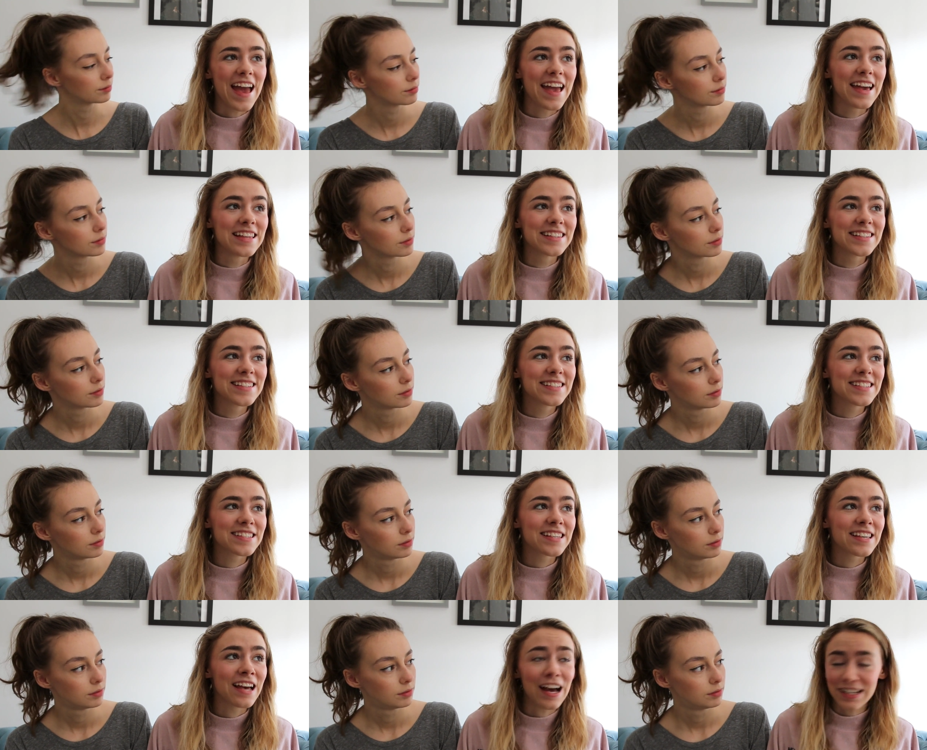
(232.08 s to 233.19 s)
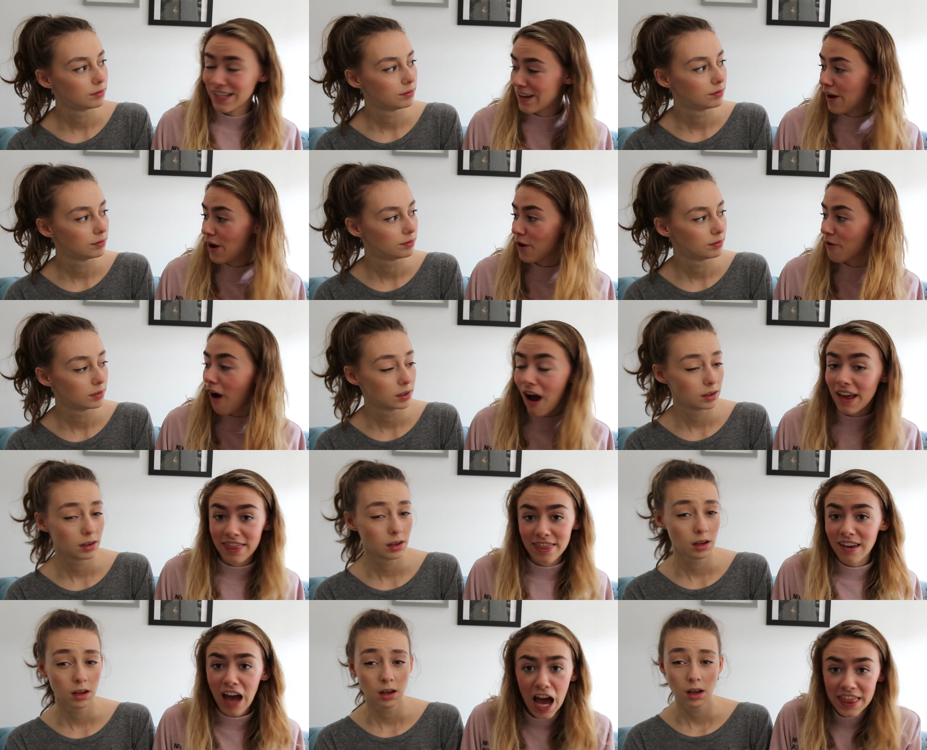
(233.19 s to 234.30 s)
Speaker 1: it's, I don't know, I
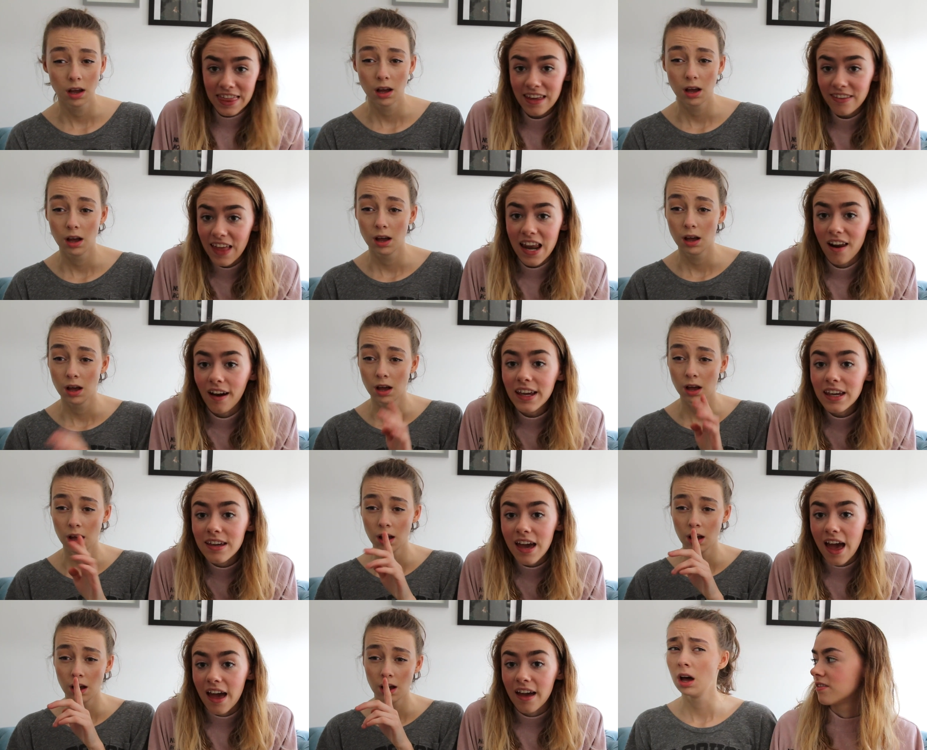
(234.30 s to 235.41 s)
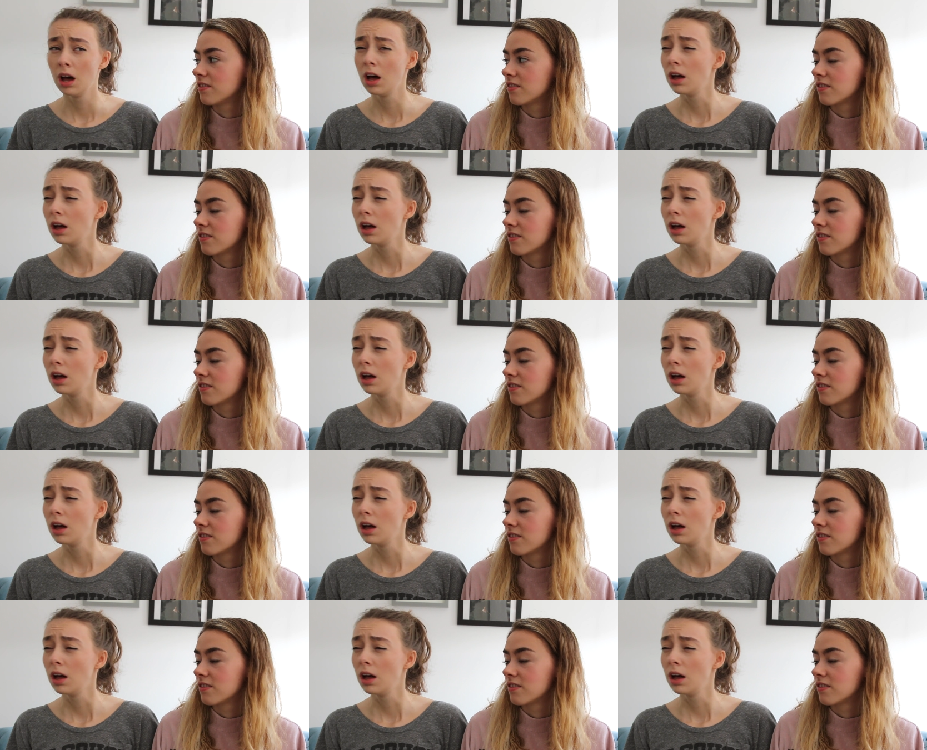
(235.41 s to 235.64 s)
think, I think they like it.